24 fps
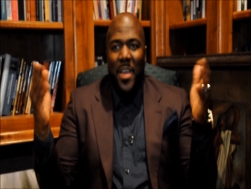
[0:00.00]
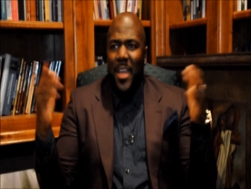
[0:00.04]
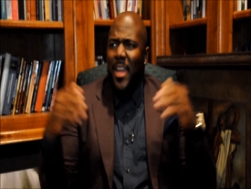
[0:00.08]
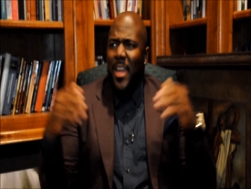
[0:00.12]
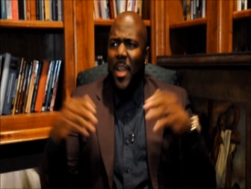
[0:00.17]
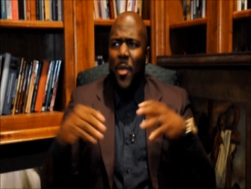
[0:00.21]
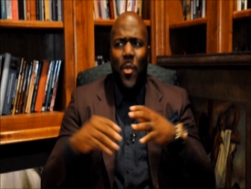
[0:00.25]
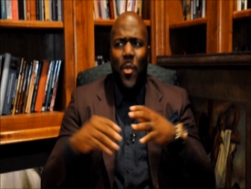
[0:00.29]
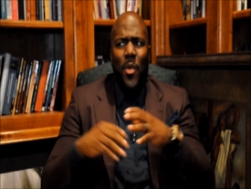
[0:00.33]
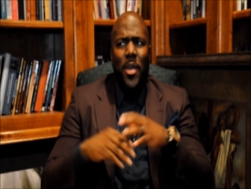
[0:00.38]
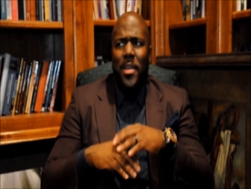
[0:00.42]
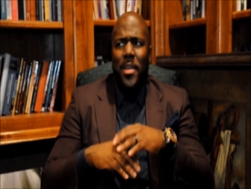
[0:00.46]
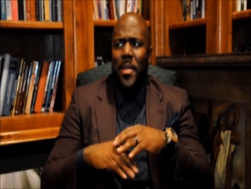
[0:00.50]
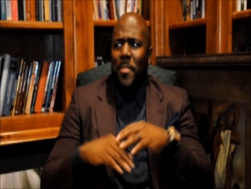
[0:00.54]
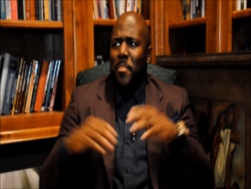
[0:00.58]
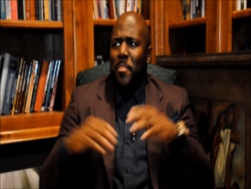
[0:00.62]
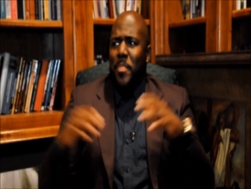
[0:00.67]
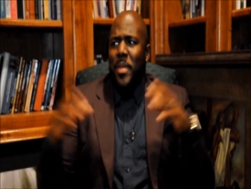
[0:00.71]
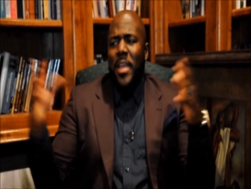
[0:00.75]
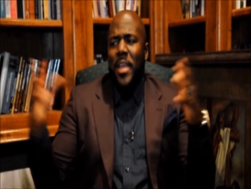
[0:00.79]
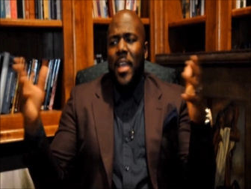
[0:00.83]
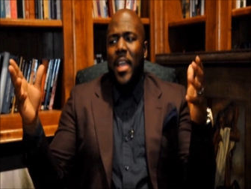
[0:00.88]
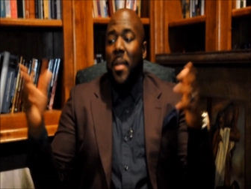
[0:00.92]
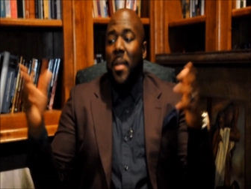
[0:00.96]
And they wasn't
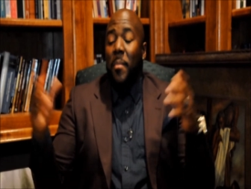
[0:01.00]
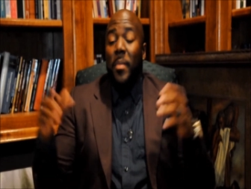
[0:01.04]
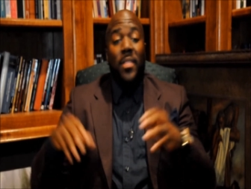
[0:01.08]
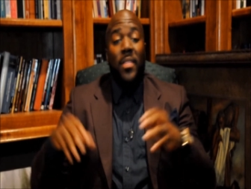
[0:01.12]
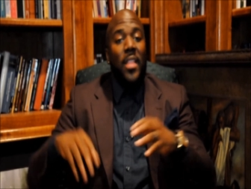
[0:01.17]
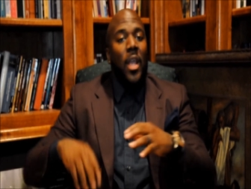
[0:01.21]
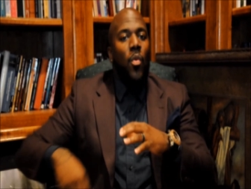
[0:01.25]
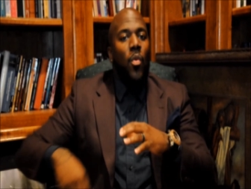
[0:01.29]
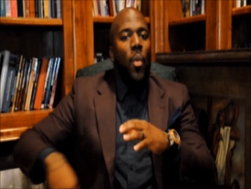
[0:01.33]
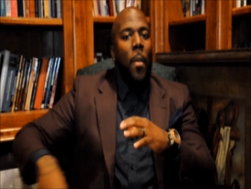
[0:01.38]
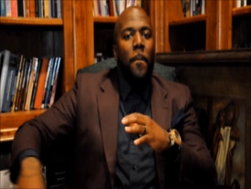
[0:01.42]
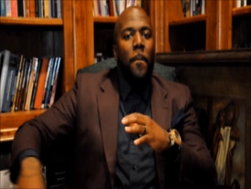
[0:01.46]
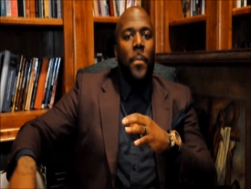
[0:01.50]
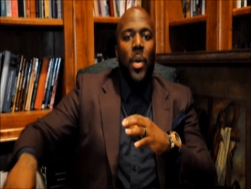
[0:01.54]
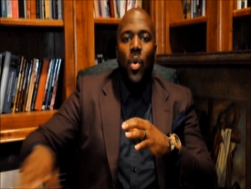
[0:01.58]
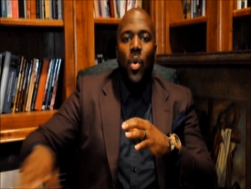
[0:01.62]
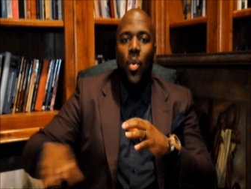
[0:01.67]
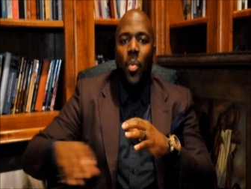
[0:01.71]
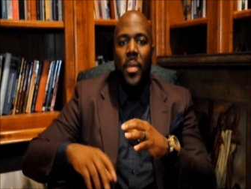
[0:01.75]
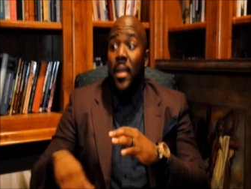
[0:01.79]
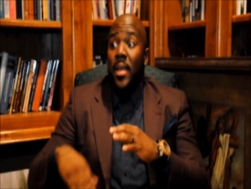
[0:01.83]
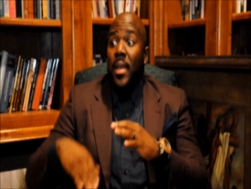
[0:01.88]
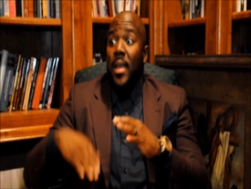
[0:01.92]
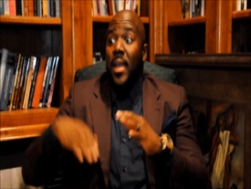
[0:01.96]
big, but they were
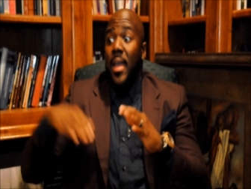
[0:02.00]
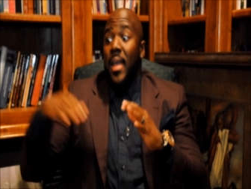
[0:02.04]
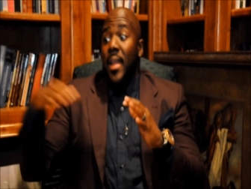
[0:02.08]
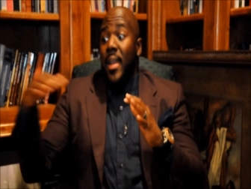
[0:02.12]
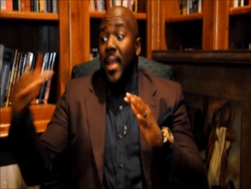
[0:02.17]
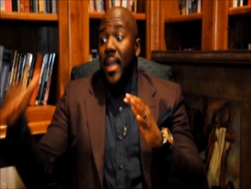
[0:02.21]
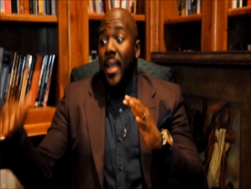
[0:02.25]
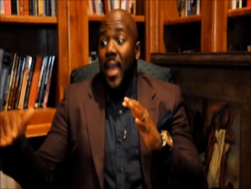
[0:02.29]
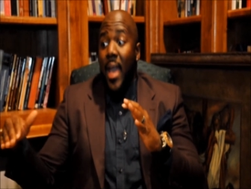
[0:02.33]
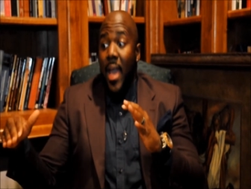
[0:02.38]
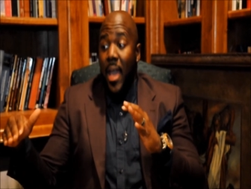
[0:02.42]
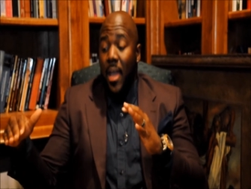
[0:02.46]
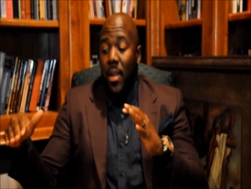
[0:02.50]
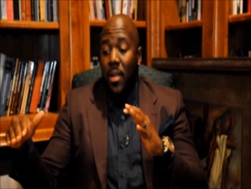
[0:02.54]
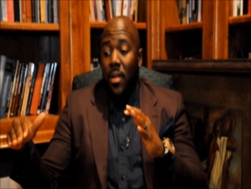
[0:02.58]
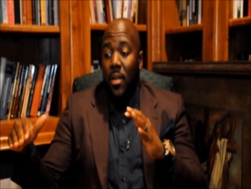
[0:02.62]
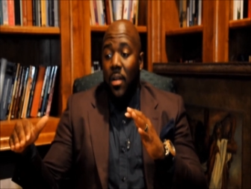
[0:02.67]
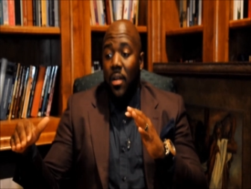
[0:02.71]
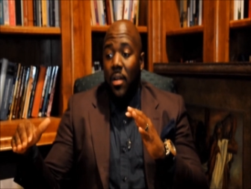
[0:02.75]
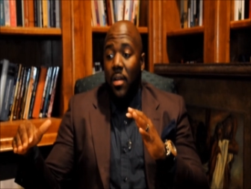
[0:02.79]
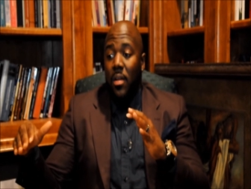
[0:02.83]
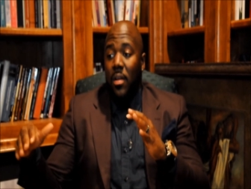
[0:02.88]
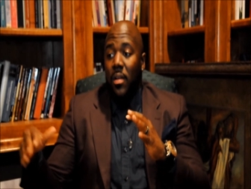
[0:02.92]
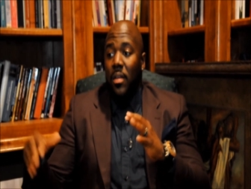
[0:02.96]
booming. And they
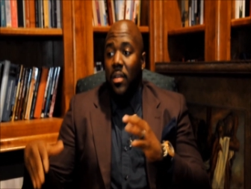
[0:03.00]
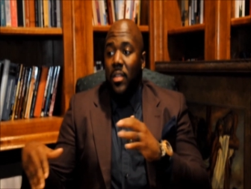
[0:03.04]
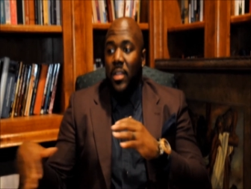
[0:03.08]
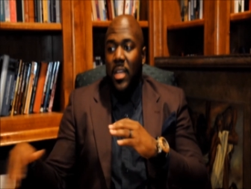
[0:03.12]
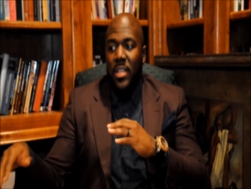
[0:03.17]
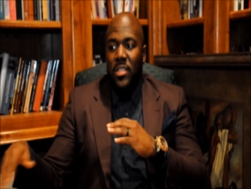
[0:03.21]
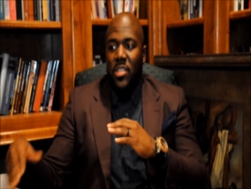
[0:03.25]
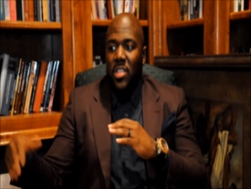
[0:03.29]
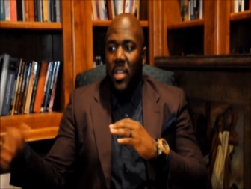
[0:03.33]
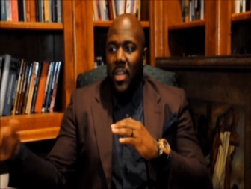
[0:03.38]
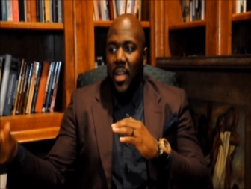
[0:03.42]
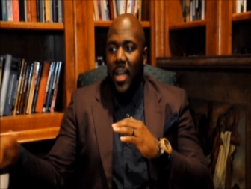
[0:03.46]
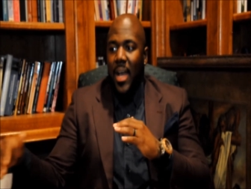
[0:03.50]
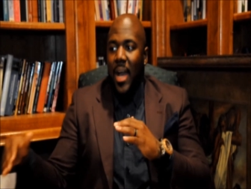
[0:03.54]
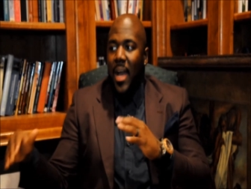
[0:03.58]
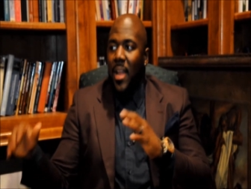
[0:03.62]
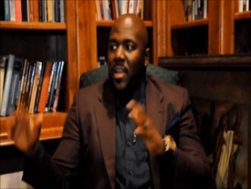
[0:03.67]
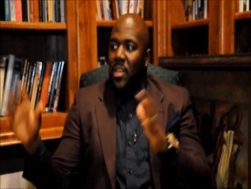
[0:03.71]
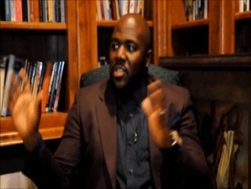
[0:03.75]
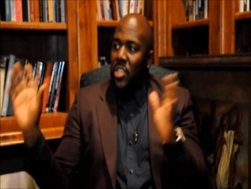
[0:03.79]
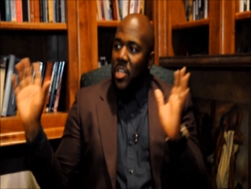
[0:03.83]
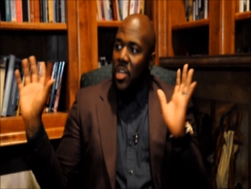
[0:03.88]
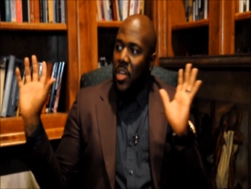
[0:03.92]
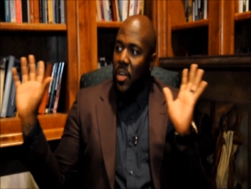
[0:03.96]
got into the
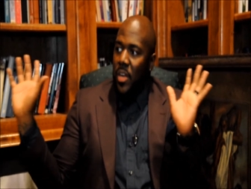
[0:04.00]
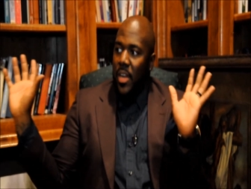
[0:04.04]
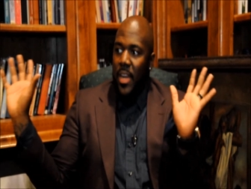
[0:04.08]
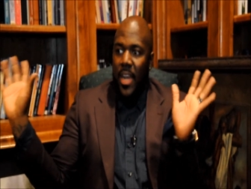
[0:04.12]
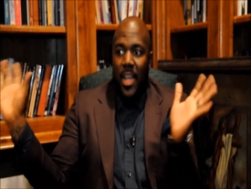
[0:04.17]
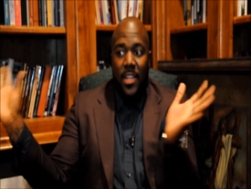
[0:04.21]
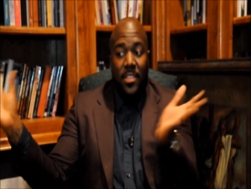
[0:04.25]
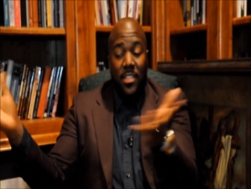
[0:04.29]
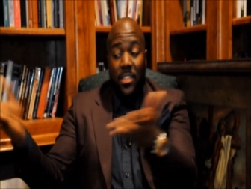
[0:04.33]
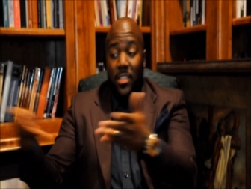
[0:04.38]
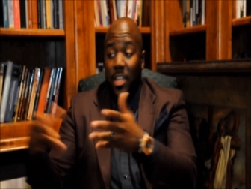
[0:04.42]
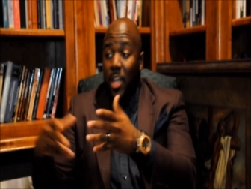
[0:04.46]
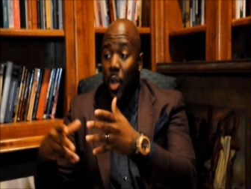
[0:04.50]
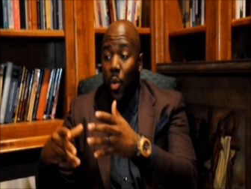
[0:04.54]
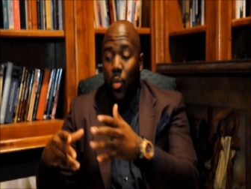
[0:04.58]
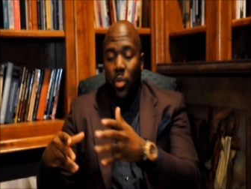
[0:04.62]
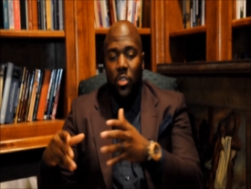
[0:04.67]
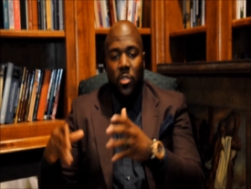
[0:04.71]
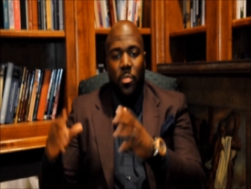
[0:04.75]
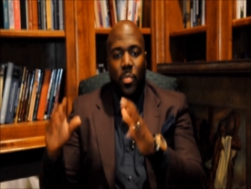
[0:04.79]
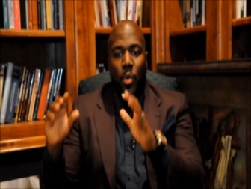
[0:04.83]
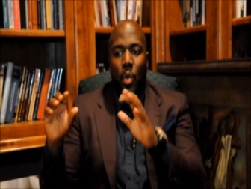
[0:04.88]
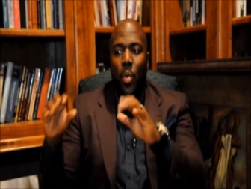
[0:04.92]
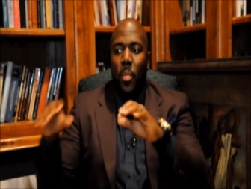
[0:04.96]
college area, and they still
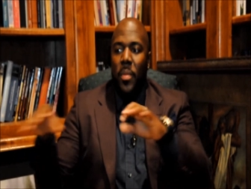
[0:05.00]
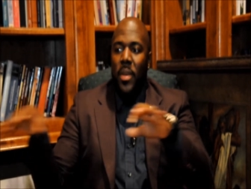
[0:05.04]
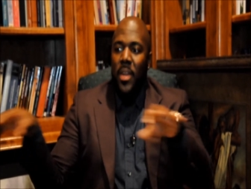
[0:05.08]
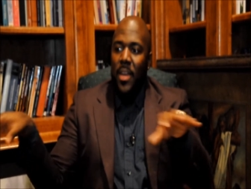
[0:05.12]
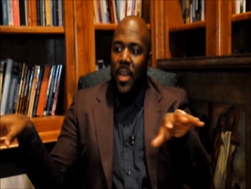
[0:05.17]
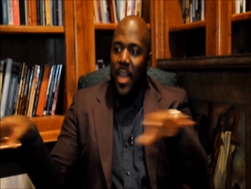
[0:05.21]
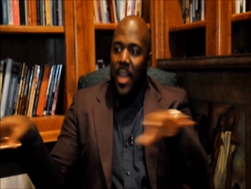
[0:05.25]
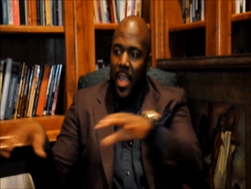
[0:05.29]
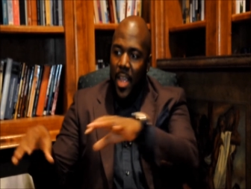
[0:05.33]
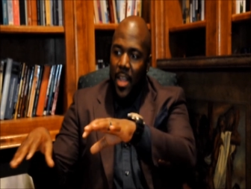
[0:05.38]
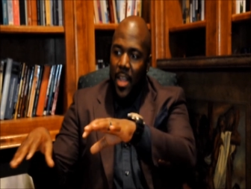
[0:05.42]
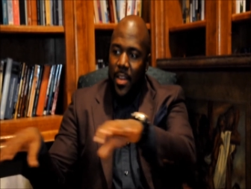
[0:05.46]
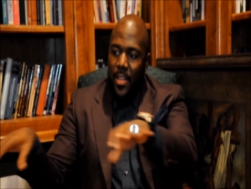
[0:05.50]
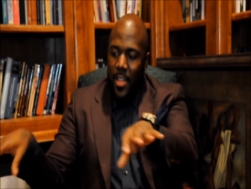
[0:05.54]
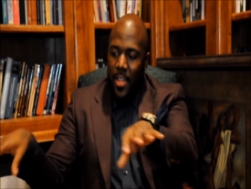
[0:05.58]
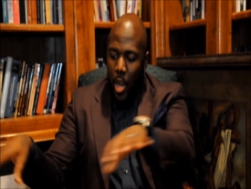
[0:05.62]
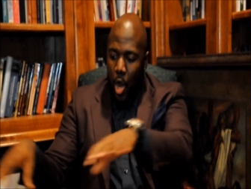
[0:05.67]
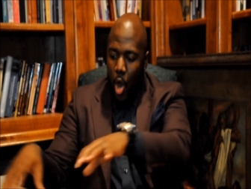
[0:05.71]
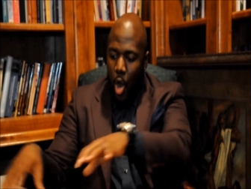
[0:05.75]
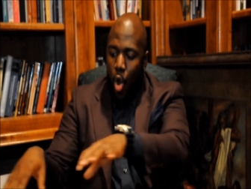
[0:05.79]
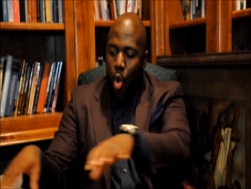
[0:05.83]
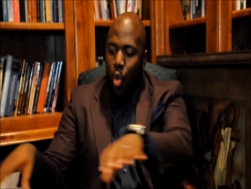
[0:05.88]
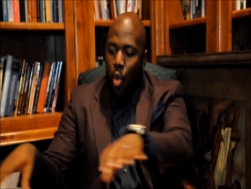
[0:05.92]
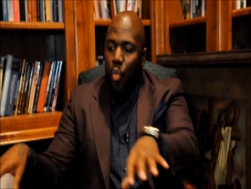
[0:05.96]
was booming in
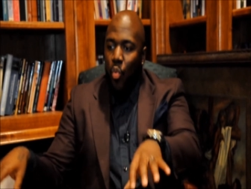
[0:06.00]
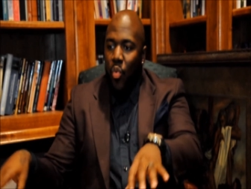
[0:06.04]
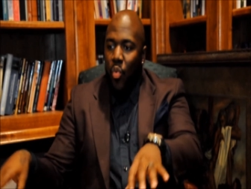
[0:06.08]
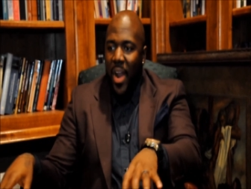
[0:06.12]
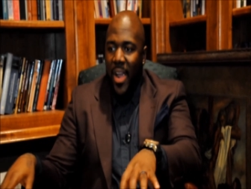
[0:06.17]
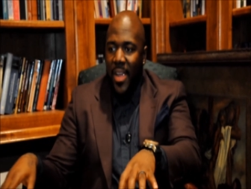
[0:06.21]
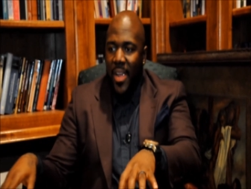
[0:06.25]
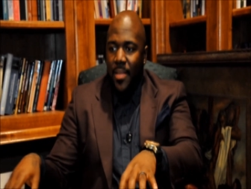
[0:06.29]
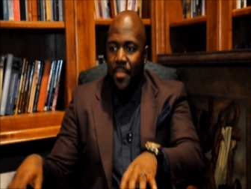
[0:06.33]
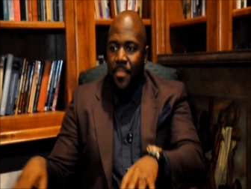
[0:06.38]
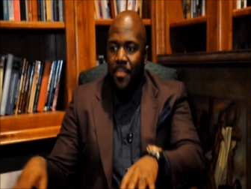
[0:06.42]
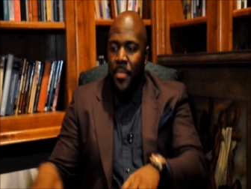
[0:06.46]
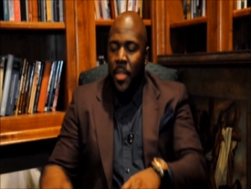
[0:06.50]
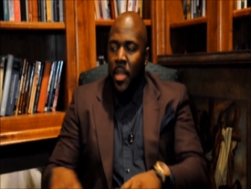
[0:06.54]
their own right.